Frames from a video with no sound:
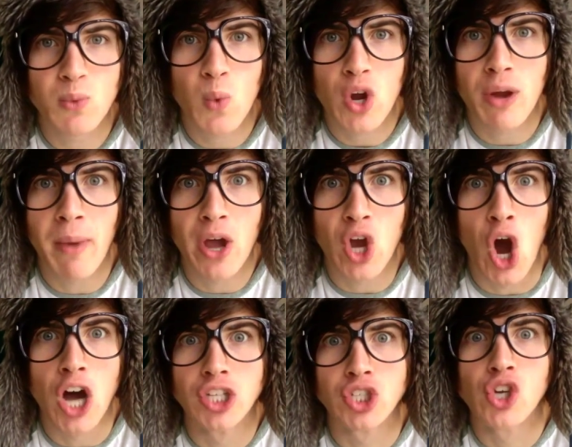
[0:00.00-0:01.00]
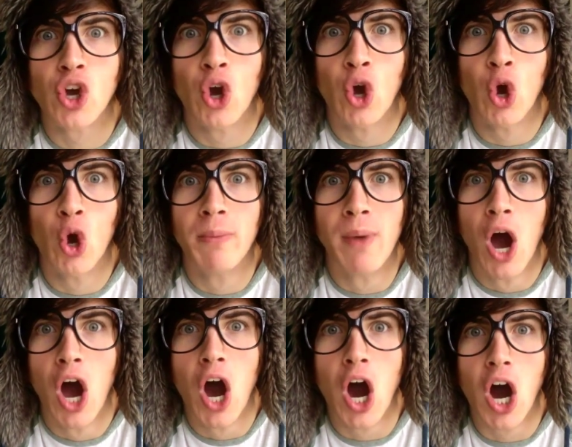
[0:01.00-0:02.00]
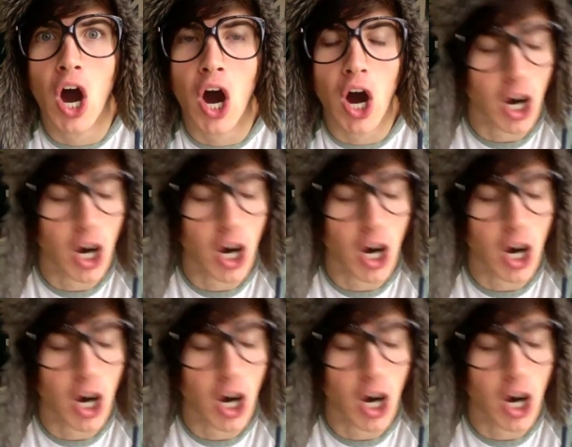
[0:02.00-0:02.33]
to work on my costume, ho ho,